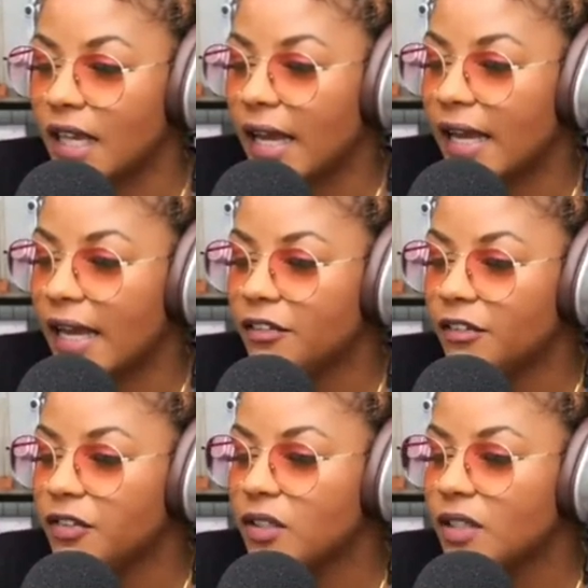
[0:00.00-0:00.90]
And I
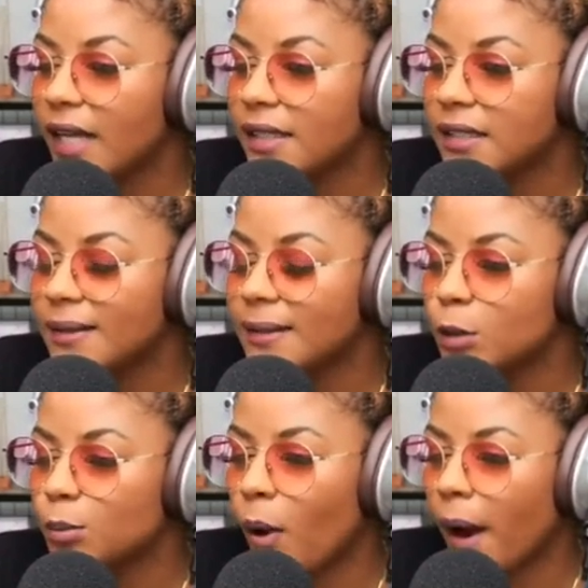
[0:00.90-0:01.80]
feel like this is
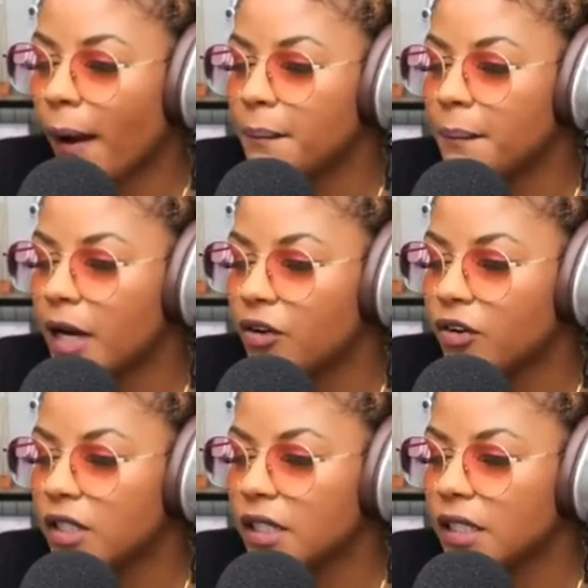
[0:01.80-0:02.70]

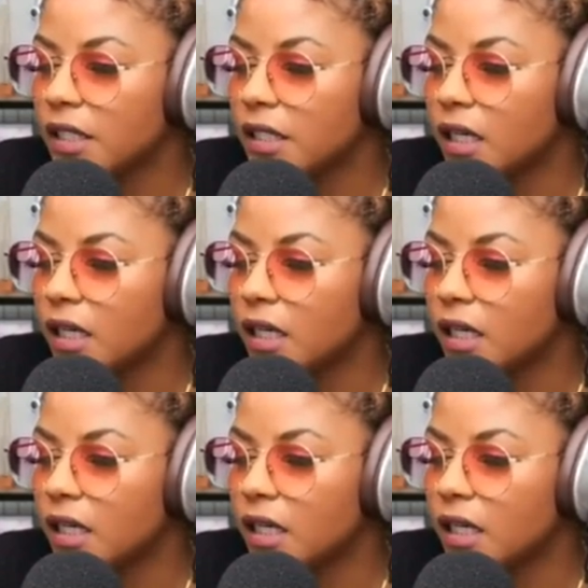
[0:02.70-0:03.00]
primarily